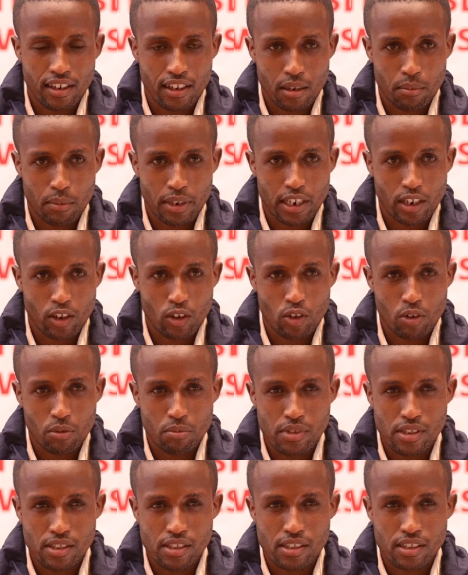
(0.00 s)
I'm an
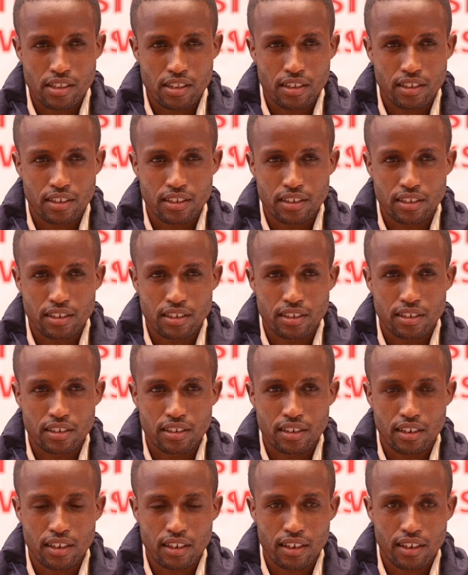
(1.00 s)
economist
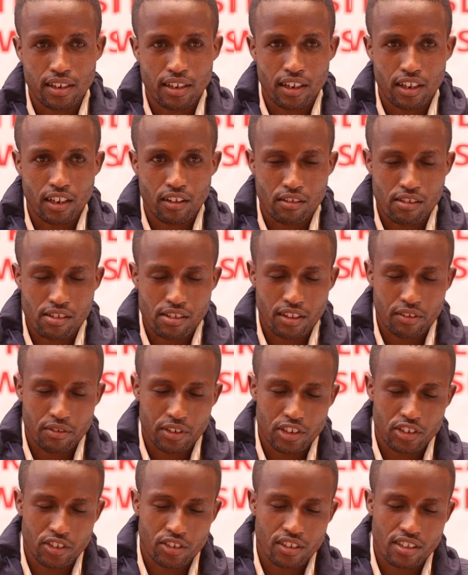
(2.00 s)
and a
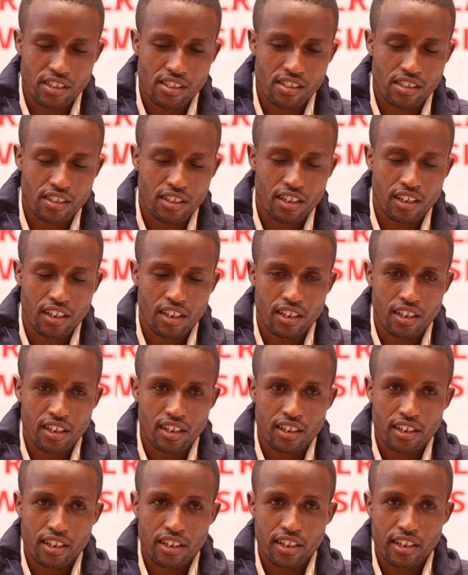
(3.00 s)
conservationist
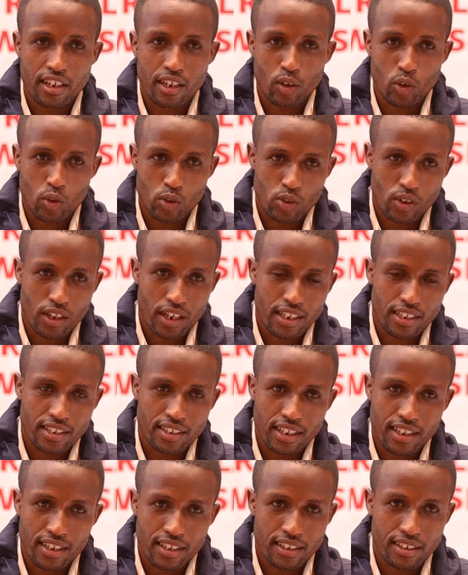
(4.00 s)
and also a
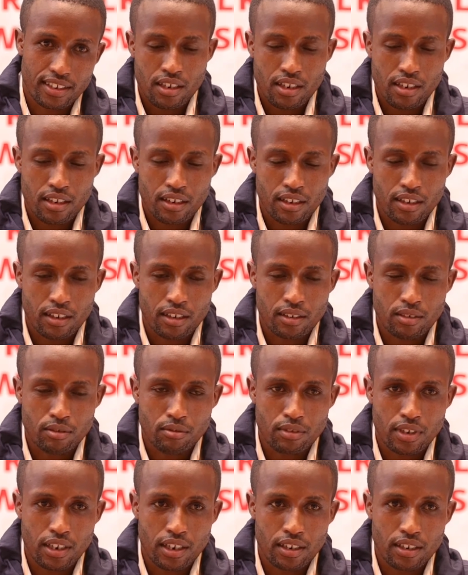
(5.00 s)
writer.
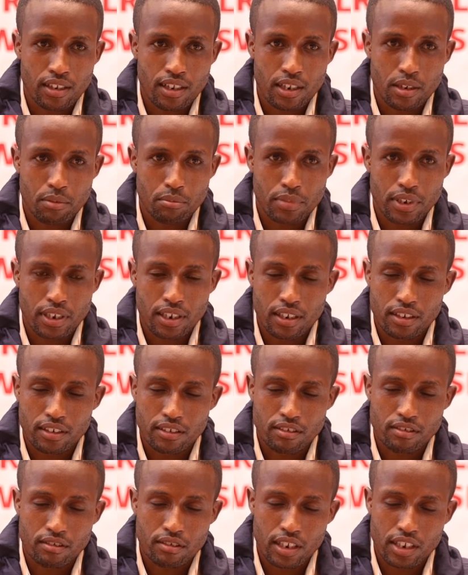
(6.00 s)
I
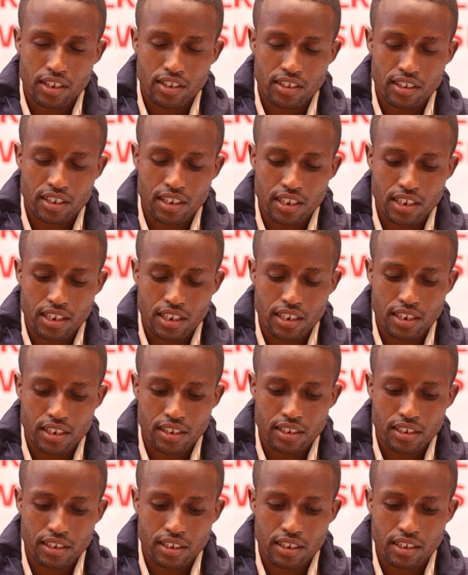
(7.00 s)
began to write
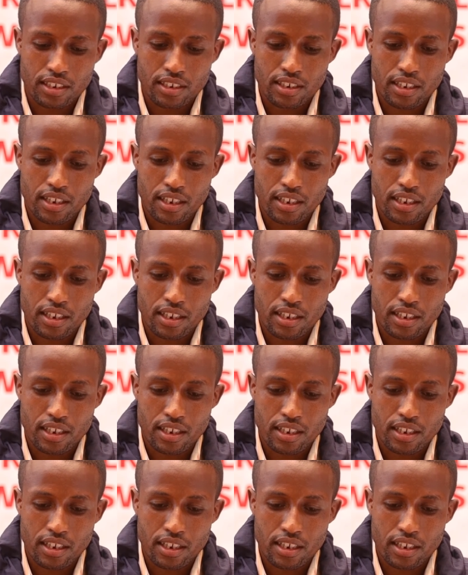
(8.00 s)
in